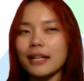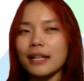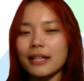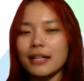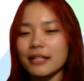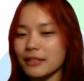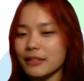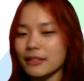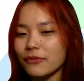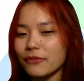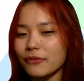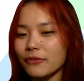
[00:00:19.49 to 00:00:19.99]

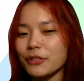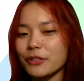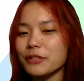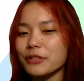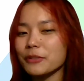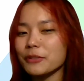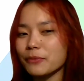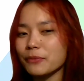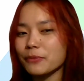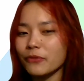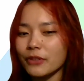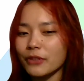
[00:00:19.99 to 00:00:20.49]
as a
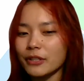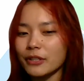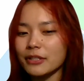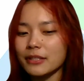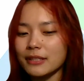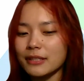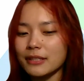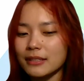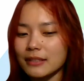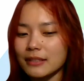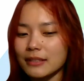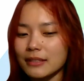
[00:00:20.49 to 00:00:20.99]

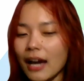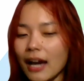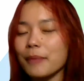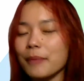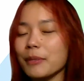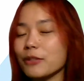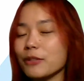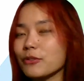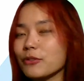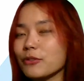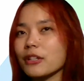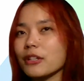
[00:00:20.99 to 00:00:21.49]
first
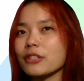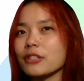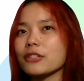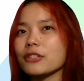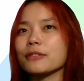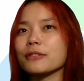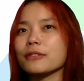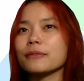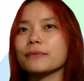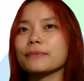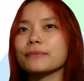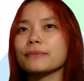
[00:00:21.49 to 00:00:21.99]
time
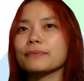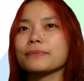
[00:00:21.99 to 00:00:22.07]
introduction.